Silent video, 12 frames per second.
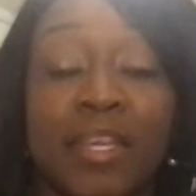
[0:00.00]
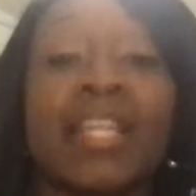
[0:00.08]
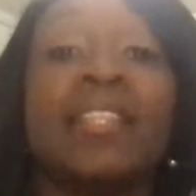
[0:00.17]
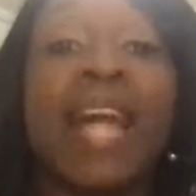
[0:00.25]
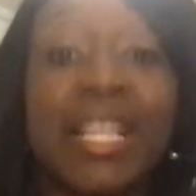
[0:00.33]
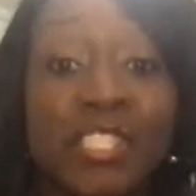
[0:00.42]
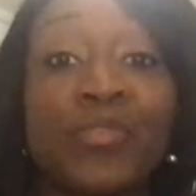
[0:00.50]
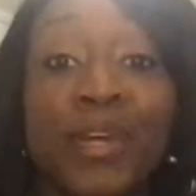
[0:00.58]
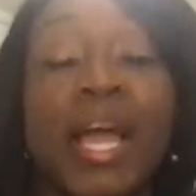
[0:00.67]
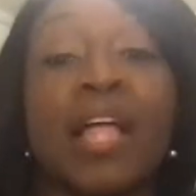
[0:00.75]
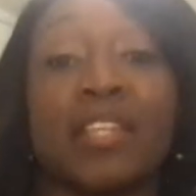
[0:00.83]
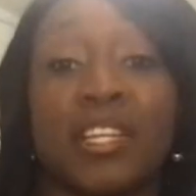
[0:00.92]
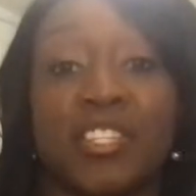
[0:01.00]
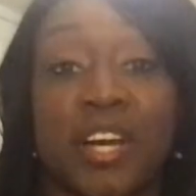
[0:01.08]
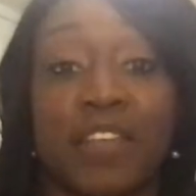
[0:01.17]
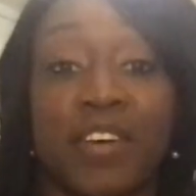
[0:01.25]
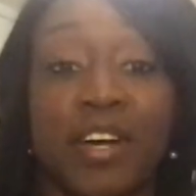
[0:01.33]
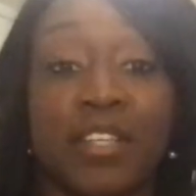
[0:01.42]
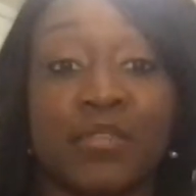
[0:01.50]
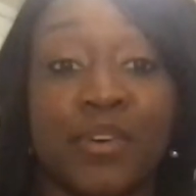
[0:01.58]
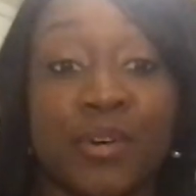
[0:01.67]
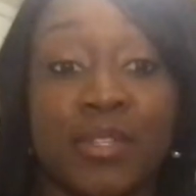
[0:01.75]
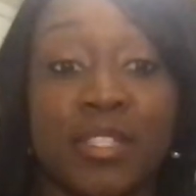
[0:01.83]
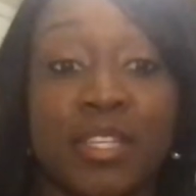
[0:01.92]
That's a reality check for us,
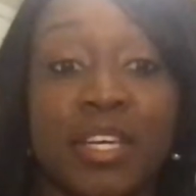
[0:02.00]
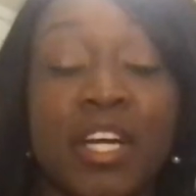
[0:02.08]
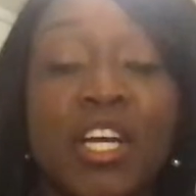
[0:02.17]
folks.